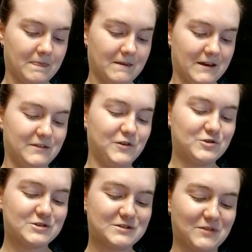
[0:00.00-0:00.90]
In the
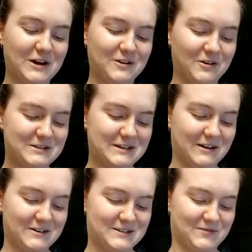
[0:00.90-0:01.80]
future, it says, ready to go to
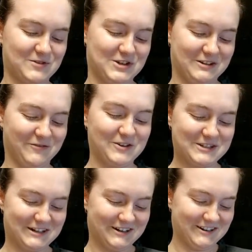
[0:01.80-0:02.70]
Sarah's for
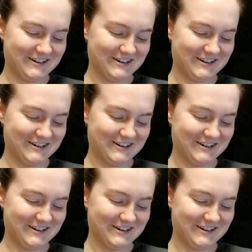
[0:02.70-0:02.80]
dinner.